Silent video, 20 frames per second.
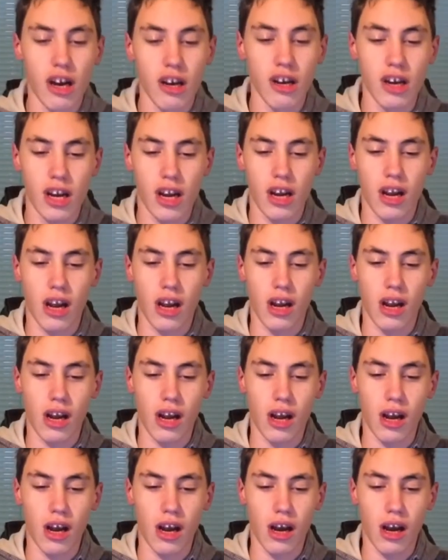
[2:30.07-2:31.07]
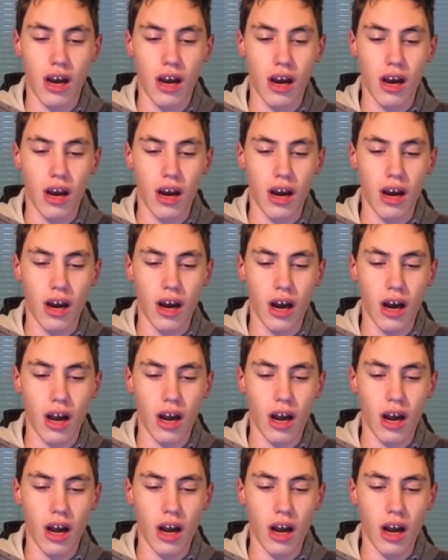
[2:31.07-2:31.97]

(no one is talking)